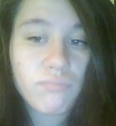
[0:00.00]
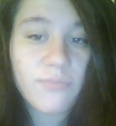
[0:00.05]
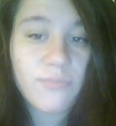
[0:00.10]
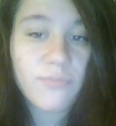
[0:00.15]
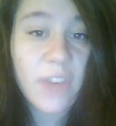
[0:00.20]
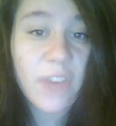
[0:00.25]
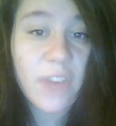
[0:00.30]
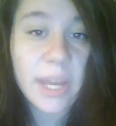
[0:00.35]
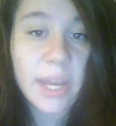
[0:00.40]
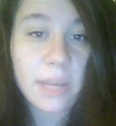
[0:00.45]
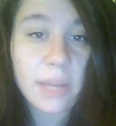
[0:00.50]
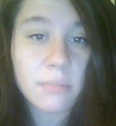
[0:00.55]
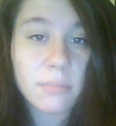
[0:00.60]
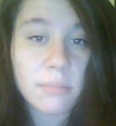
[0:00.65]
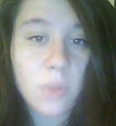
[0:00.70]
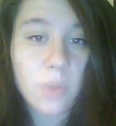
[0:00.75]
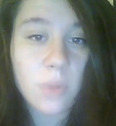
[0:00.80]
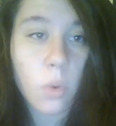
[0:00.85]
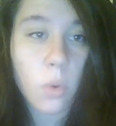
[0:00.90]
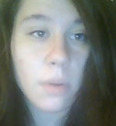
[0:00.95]
funny
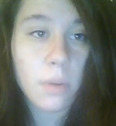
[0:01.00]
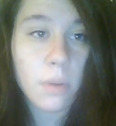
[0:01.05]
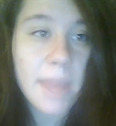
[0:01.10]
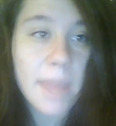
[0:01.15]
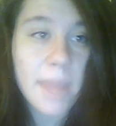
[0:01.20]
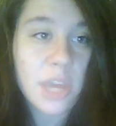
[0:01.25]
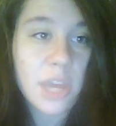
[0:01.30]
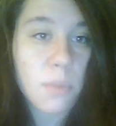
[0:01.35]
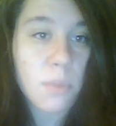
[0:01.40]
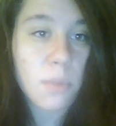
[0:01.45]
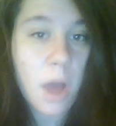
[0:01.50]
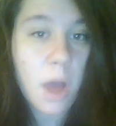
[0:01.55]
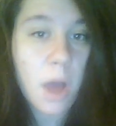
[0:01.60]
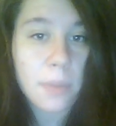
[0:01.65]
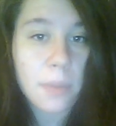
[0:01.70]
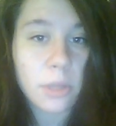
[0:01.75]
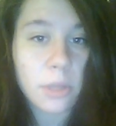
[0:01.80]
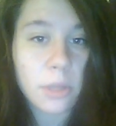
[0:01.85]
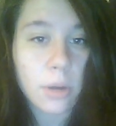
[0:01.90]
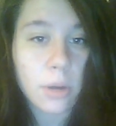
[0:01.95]
or make you
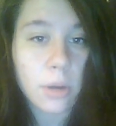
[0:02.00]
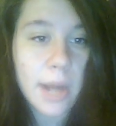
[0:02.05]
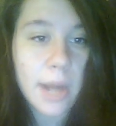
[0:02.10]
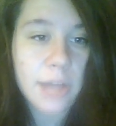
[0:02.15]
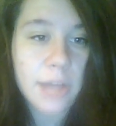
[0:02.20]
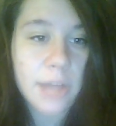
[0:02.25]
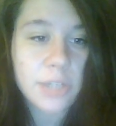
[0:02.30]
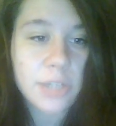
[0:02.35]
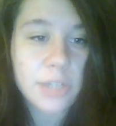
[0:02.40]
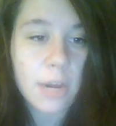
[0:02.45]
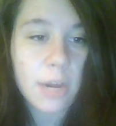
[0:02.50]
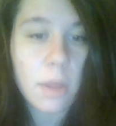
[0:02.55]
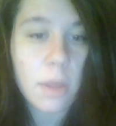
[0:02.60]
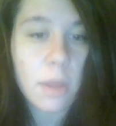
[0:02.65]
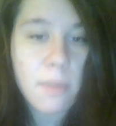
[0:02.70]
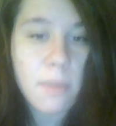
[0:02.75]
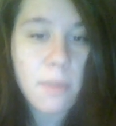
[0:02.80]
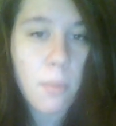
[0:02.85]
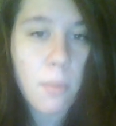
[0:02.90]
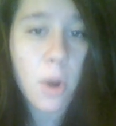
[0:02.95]
popular? And I understand a
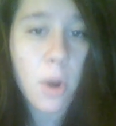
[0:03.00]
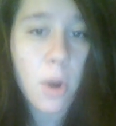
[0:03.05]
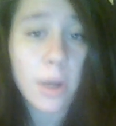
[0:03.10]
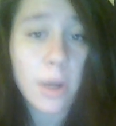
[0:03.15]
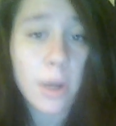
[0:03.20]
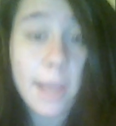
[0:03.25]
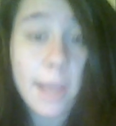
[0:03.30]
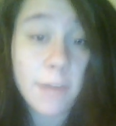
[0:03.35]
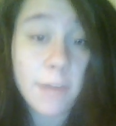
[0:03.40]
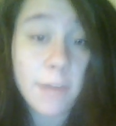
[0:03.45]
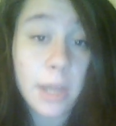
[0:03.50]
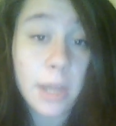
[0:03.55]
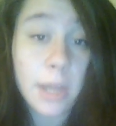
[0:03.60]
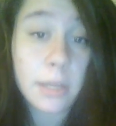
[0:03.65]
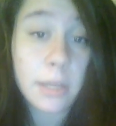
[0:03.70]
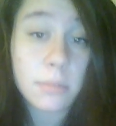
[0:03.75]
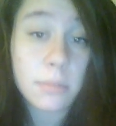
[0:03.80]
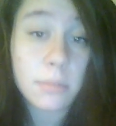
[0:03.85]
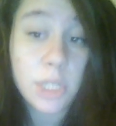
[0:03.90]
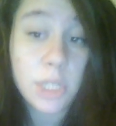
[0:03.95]
lot of people party, I've done
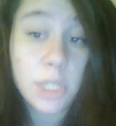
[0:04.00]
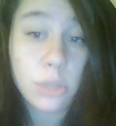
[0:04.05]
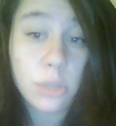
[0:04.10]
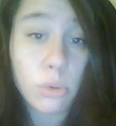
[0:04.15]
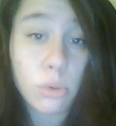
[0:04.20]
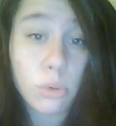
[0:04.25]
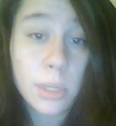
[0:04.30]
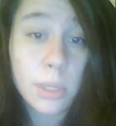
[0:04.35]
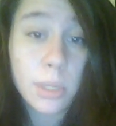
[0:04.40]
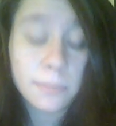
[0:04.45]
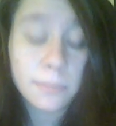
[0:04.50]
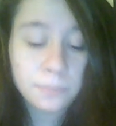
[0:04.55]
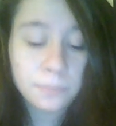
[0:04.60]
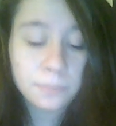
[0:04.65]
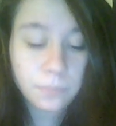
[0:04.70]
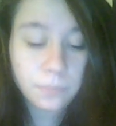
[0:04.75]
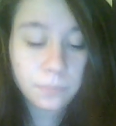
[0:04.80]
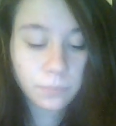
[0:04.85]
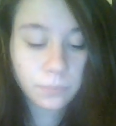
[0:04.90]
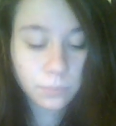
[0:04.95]
it too.
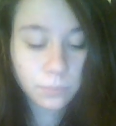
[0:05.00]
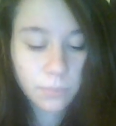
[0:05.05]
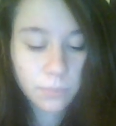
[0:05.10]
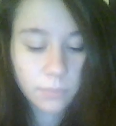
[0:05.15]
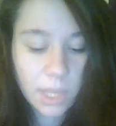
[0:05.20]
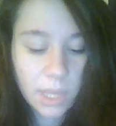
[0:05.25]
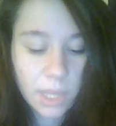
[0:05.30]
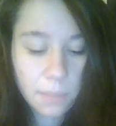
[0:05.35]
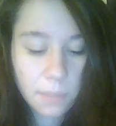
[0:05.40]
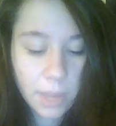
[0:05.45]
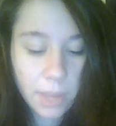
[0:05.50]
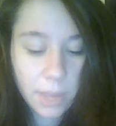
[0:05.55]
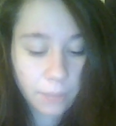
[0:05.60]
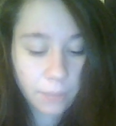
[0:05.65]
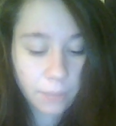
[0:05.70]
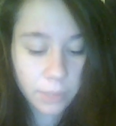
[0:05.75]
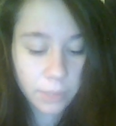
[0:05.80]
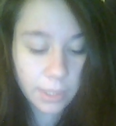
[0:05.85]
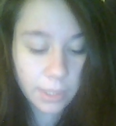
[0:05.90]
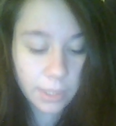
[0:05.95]

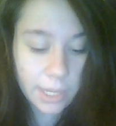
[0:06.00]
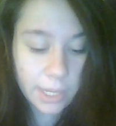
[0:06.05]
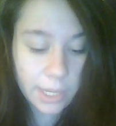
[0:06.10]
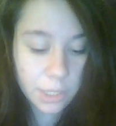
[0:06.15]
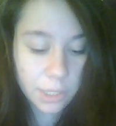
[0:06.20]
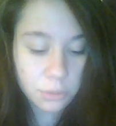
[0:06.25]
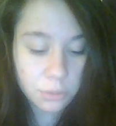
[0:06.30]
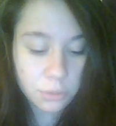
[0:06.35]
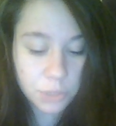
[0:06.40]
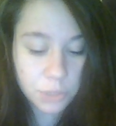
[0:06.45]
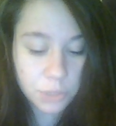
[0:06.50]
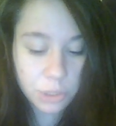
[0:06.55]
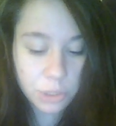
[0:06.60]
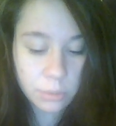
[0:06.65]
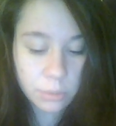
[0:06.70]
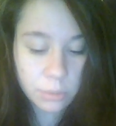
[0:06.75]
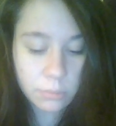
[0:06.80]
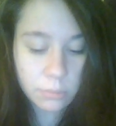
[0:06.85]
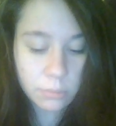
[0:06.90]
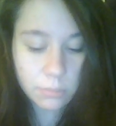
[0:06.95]
But really, you
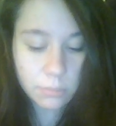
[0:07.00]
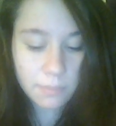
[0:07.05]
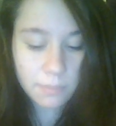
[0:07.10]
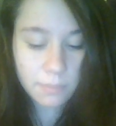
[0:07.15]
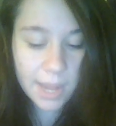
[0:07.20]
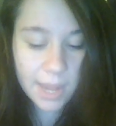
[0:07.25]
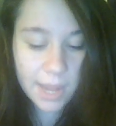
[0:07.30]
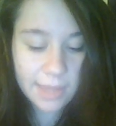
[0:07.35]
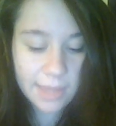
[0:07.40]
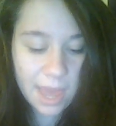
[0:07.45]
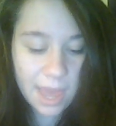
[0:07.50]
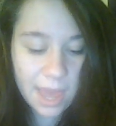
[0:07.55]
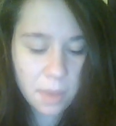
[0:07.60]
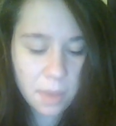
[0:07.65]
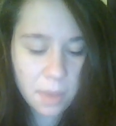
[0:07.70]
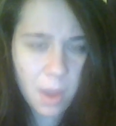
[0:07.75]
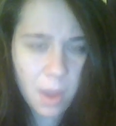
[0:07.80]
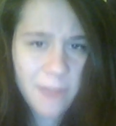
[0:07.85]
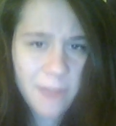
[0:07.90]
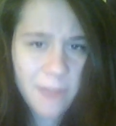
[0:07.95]
shouldn't make that
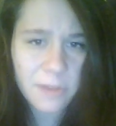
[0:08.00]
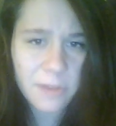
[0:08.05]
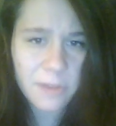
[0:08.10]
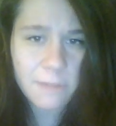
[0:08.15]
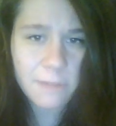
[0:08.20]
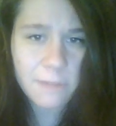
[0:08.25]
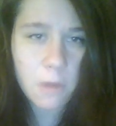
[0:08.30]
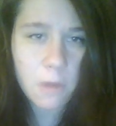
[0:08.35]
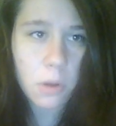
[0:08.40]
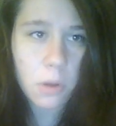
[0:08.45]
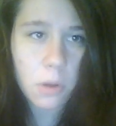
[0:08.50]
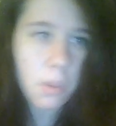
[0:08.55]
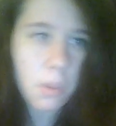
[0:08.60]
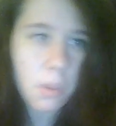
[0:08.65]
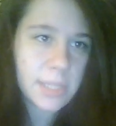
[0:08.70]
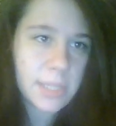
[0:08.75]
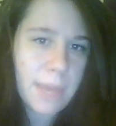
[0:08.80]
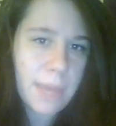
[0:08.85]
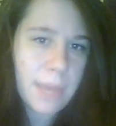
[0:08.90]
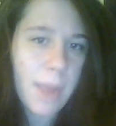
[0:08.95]
about every photo.
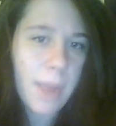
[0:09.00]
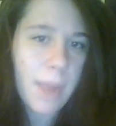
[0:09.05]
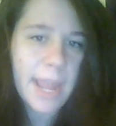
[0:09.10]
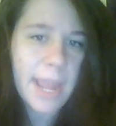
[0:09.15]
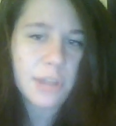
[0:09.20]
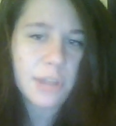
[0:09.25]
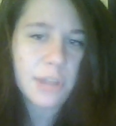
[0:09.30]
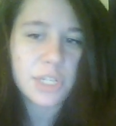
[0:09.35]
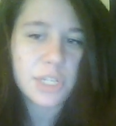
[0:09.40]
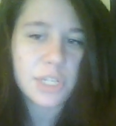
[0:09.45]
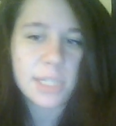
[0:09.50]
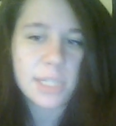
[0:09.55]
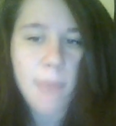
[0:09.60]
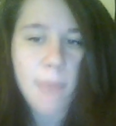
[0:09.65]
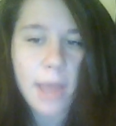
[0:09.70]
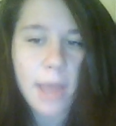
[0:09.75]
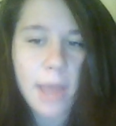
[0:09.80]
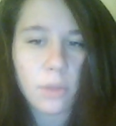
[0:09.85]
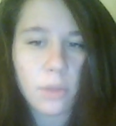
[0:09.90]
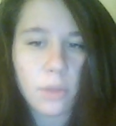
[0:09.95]
Once again, why can't you just
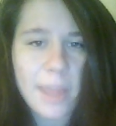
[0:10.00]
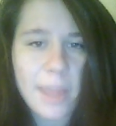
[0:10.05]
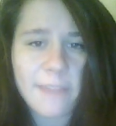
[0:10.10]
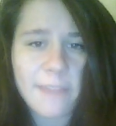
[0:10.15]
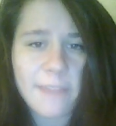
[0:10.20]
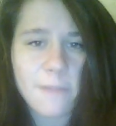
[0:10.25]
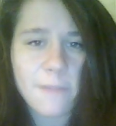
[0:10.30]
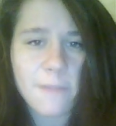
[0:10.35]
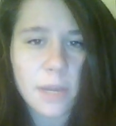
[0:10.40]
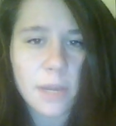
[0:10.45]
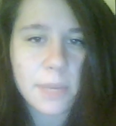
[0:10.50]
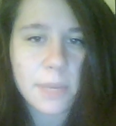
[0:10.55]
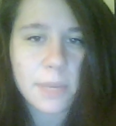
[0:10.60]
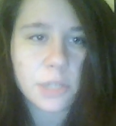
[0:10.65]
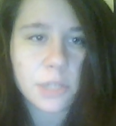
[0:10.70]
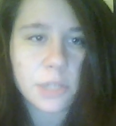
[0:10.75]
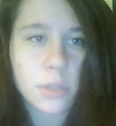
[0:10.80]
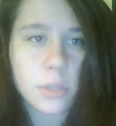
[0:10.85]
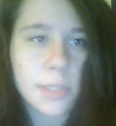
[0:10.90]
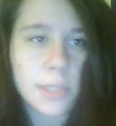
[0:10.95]
smile or make a funny
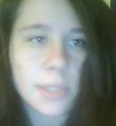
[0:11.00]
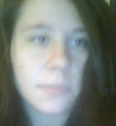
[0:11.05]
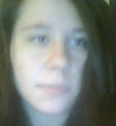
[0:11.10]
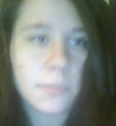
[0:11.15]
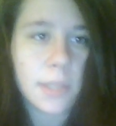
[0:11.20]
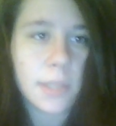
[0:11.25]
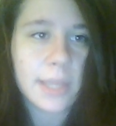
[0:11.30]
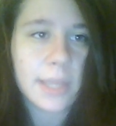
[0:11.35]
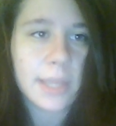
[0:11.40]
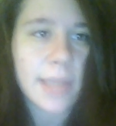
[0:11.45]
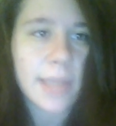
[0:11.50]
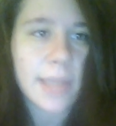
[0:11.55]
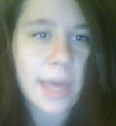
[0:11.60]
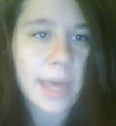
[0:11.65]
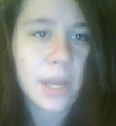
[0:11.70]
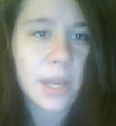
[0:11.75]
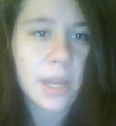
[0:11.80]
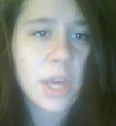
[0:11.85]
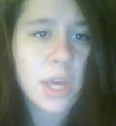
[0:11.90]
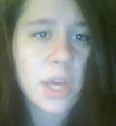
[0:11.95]
picture or something like
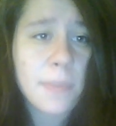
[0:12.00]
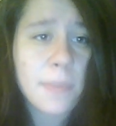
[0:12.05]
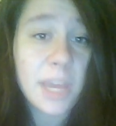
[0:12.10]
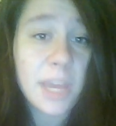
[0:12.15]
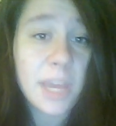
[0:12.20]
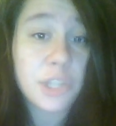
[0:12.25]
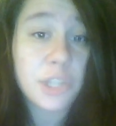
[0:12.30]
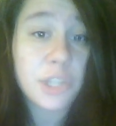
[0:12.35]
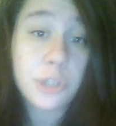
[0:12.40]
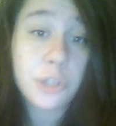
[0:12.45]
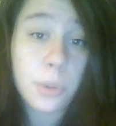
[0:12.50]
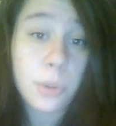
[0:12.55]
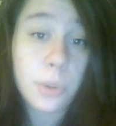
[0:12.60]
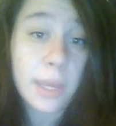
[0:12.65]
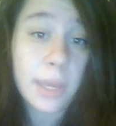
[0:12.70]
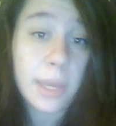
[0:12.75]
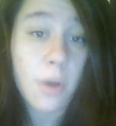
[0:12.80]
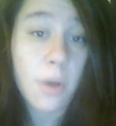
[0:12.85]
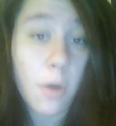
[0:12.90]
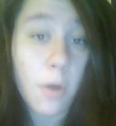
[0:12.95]
that? Because you're
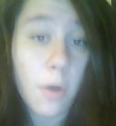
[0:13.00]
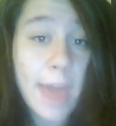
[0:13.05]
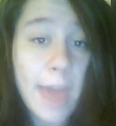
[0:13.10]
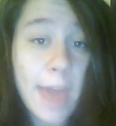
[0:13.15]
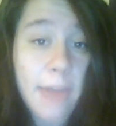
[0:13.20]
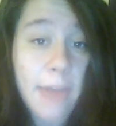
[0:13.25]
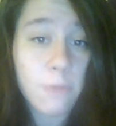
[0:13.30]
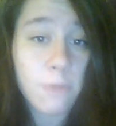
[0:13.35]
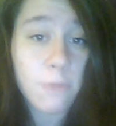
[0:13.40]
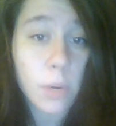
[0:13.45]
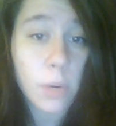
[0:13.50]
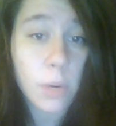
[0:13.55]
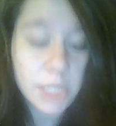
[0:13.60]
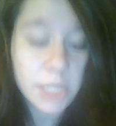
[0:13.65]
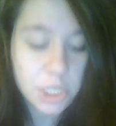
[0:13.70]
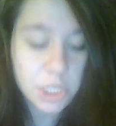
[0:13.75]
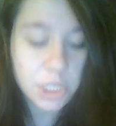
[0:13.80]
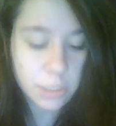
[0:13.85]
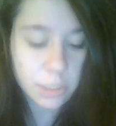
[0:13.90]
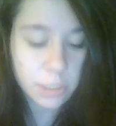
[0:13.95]
doing all that for
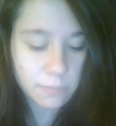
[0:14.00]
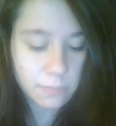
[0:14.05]
attention.